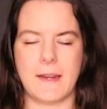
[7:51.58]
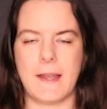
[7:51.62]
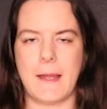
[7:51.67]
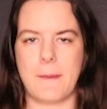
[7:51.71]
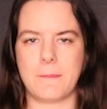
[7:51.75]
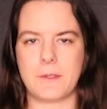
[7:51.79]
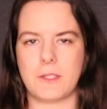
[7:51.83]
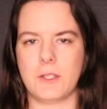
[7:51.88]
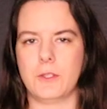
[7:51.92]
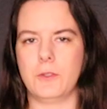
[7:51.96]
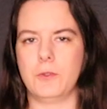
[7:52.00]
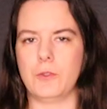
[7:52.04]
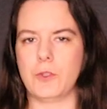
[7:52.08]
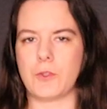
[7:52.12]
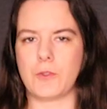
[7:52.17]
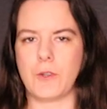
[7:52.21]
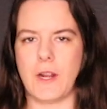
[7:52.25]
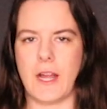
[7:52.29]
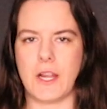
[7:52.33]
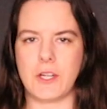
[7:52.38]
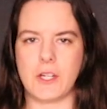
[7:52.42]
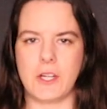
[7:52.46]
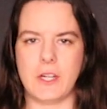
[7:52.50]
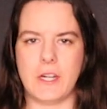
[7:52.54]
an absolute
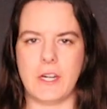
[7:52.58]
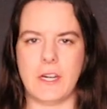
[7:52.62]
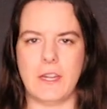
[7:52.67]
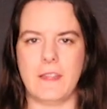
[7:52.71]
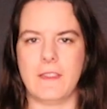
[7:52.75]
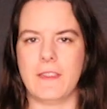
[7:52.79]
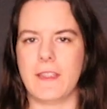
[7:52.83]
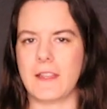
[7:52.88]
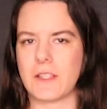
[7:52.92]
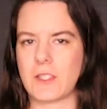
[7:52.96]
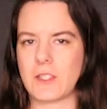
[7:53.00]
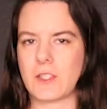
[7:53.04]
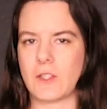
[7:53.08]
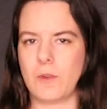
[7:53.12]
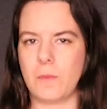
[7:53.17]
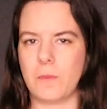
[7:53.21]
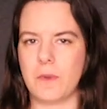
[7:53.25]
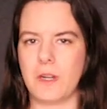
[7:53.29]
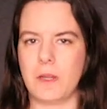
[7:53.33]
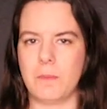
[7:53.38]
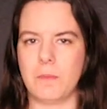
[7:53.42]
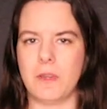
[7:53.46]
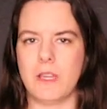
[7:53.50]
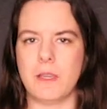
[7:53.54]
tragedy that so
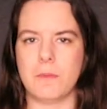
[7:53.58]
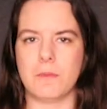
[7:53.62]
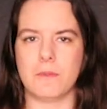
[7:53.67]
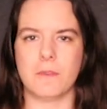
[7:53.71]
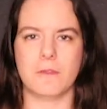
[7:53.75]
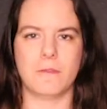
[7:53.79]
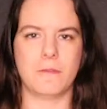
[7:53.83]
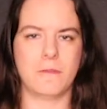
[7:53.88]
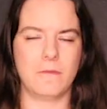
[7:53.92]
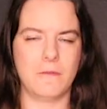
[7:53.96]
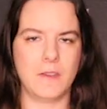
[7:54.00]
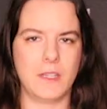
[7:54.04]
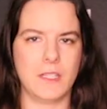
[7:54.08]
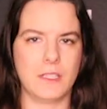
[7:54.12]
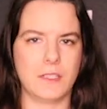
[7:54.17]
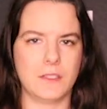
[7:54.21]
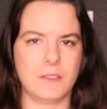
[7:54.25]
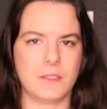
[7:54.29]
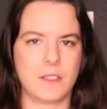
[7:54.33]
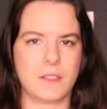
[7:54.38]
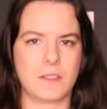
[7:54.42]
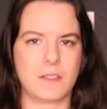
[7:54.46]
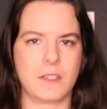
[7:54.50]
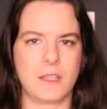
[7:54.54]
many people
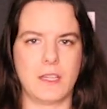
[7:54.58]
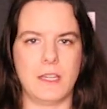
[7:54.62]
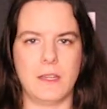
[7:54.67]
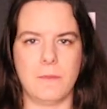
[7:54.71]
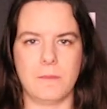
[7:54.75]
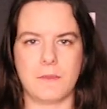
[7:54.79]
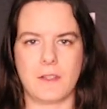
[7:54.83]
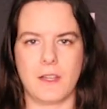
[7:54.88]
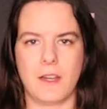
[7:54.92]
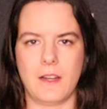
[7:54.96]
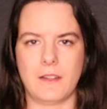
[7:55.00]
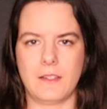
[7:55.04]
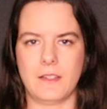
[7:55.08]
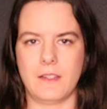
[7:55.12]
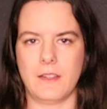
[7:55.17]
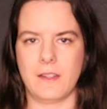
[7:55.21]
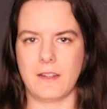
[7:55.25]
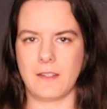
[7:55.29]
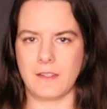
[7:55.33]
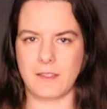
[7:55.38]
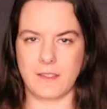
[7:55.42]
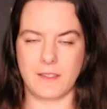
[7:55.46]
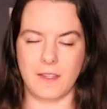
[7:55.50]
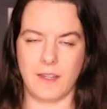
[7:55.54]
failed to keep
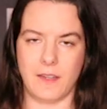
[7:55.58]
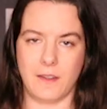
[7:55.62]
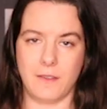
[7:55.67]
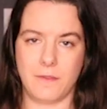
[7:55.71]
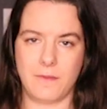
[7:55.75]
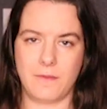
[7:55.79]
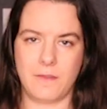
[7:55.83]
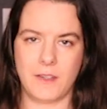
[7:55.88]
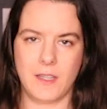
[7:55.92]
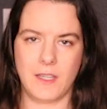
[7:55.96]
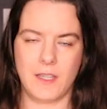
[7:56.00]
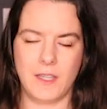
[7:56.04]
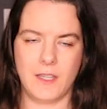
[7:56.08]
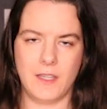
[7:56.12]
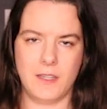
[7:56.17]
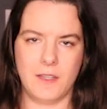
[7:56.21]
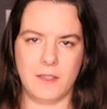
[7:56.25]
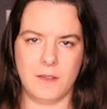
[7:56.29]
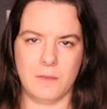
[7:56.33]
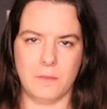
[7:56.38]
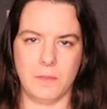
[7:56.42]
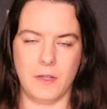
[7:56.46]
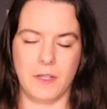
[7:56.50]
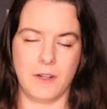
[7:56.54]
Tatiana safe,
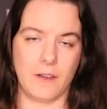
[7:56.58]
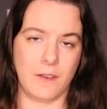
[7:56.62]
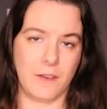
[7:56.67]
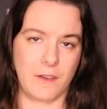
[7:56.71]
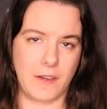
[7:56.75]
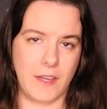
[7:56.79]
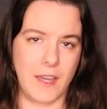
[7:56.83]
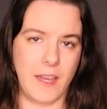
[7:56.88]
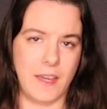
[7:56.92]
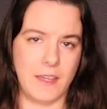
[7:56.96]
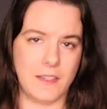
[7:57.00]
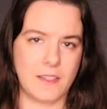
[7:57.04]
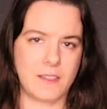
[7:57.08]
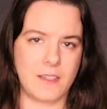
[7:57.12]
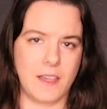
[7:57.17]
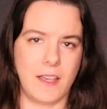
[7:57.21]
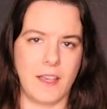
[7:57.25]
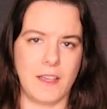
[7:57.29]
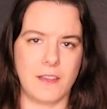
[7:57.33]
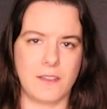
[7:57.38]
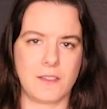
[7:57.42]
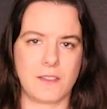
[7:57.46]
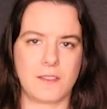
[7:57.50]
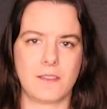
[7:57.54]
but her case
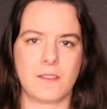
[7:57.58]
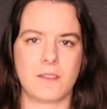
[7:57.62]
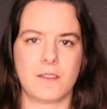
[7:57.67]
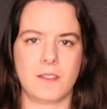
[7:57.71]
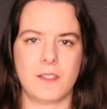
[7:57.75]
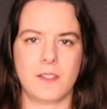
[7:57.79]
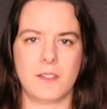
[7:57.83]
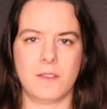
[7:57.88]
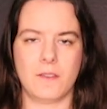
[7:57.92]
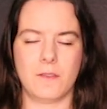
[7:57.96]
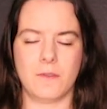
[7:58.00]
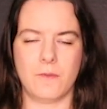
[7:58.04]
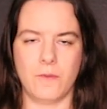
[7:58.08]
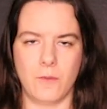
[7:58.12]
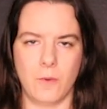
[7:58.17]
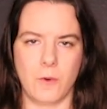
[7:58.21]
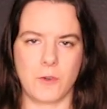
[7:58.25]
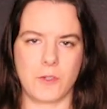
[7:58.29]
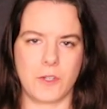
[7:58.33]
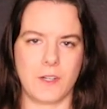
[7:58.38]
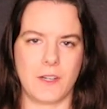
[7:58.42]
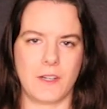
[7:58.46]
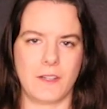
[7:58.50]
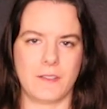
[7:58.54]
has,
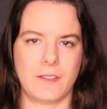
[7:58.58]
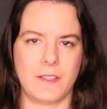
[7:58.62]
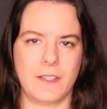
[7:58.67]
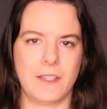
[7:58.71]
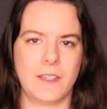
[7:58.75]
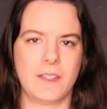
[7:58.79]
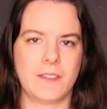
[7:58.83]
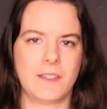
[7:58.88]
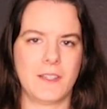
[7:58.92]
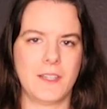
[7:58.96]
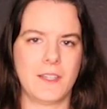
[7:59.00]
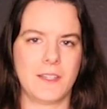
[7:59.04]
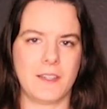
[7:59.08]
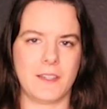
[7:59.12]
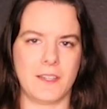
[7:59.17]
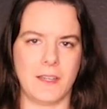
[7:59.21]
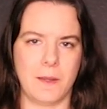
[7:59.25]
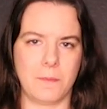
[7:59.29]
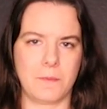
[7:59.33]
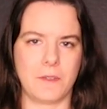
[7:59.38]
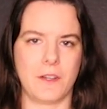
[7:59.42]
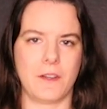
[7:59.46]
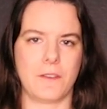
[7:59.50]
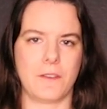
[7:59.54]
fortunately, kept